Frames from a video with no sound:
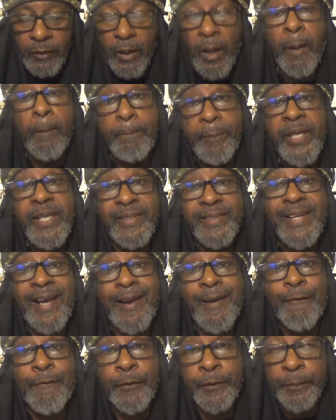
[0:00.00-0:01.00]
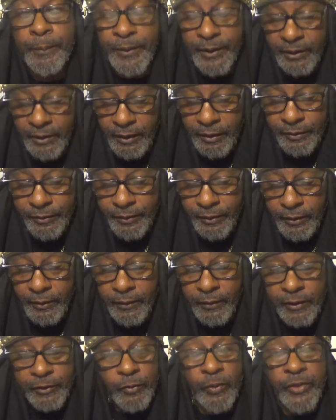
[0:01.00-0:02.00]
A beatdown from the beginning to
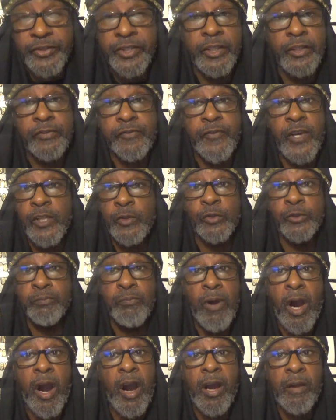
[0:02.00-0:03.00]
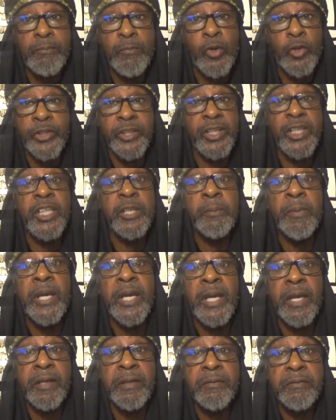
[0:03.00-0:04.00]
the end. That's why I say his face was marred more than any
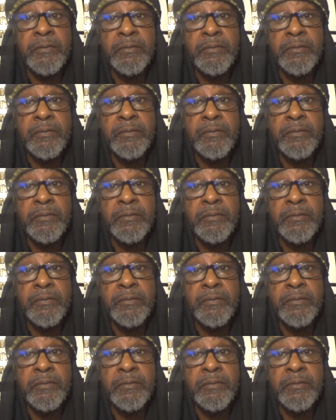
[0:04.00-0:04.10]
man.